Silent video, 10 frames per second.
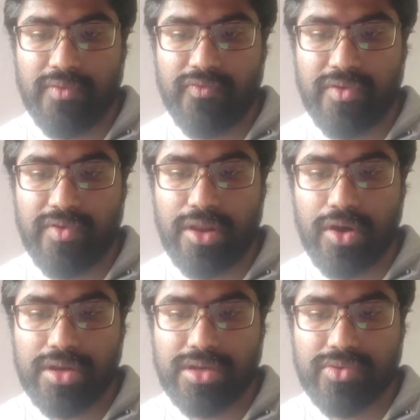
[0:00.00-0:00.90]
We will
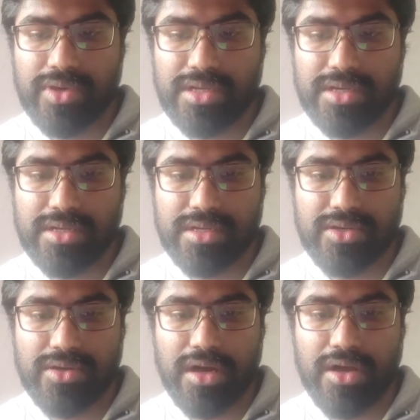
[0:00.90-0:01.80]
not return
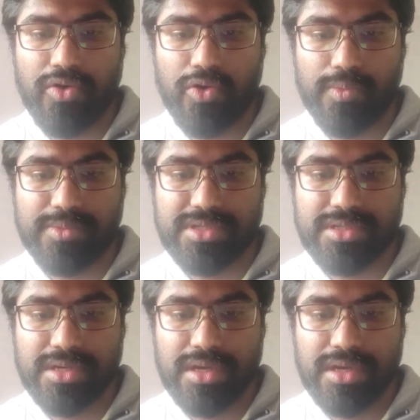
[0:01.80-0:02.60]
to our homes